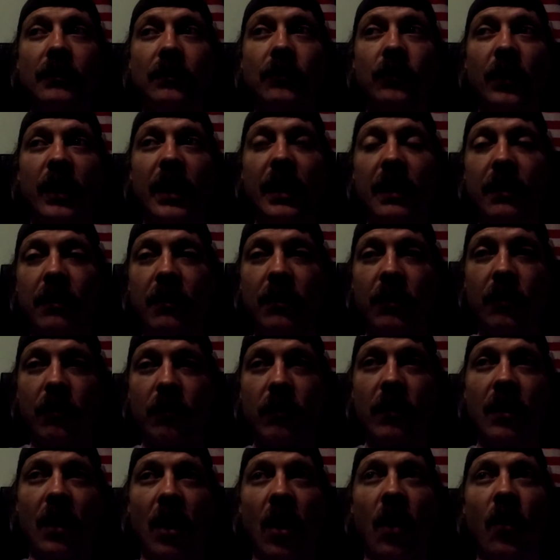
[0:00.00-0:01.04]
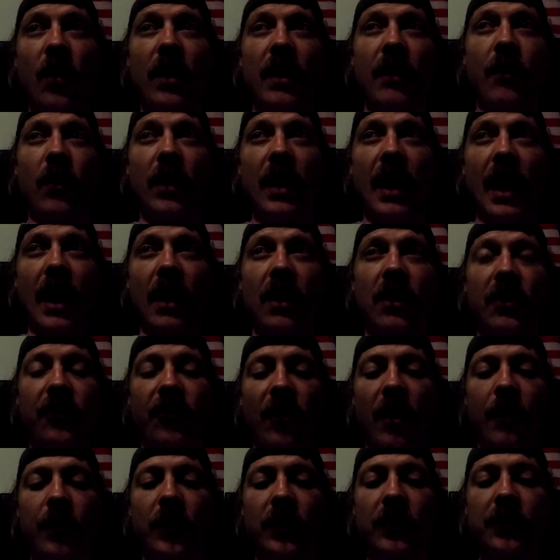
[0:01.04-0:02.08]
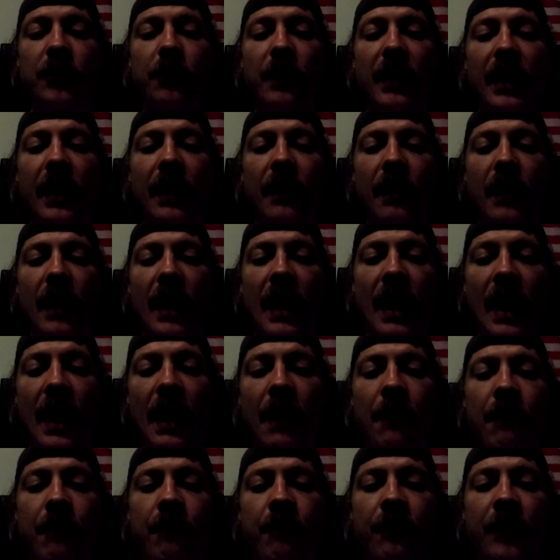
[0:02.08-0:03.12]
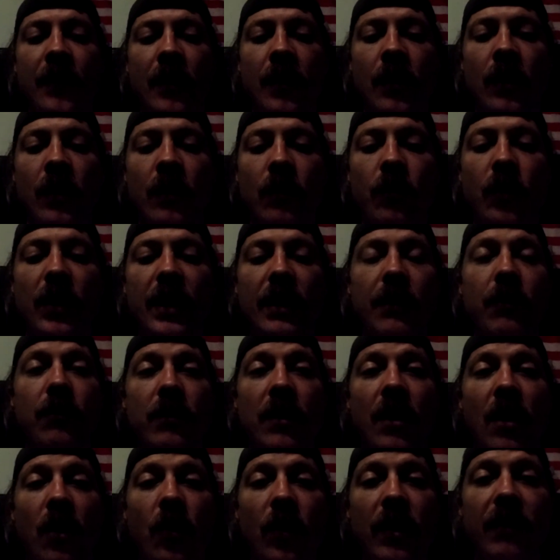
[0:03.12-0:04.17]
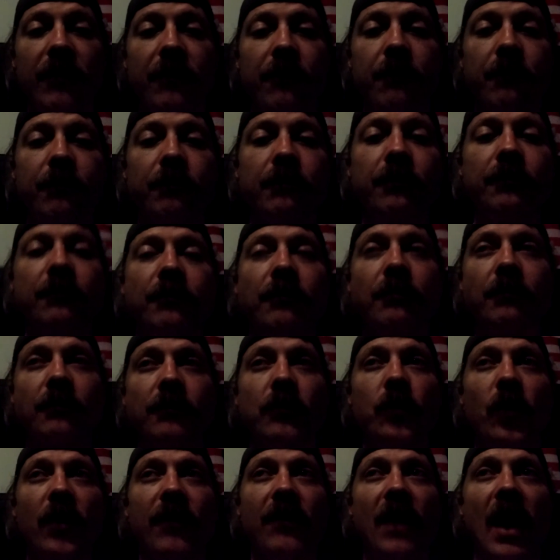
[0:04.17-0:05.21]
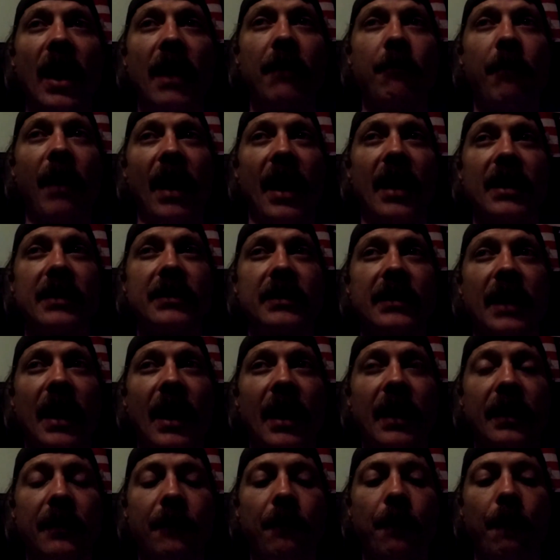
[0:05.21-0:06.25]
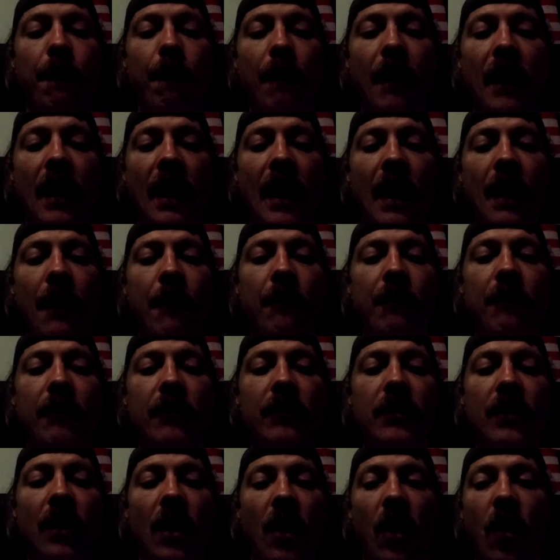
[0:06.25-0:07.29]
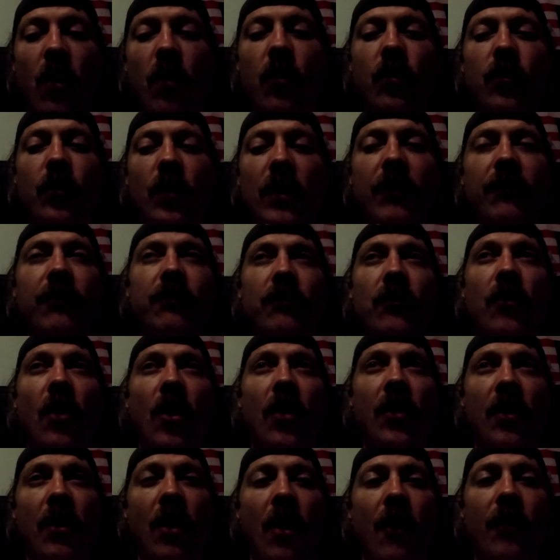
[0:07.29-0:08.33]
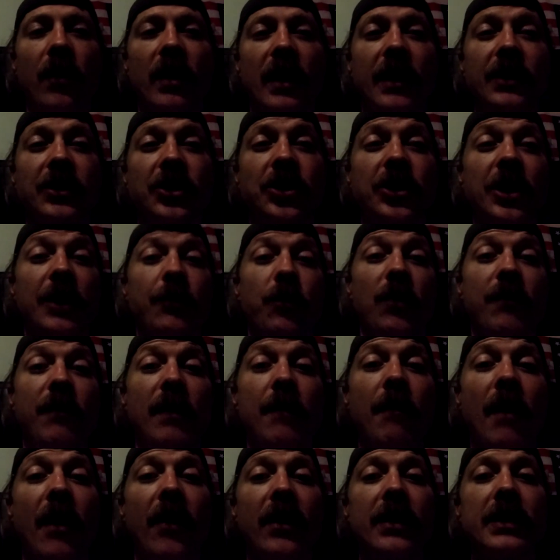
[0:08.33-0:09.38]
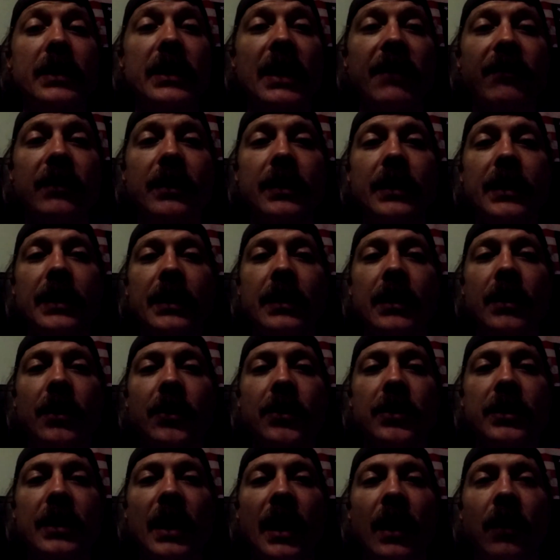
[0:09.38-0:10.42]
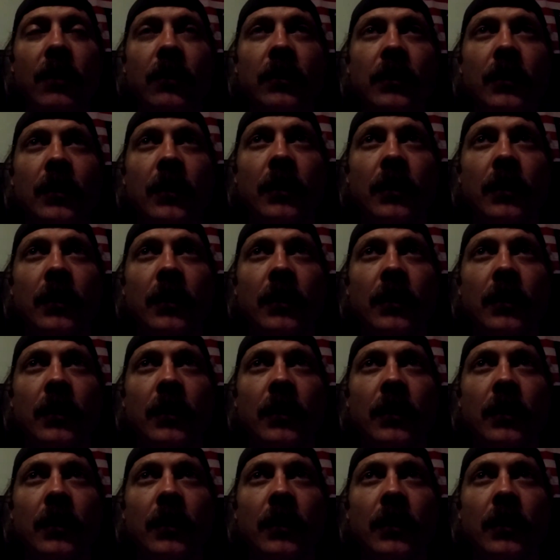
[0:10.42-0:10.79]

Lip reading: we had our troubles, but we've gotten past that. We've grown in our relationship. We've been married 17 years now.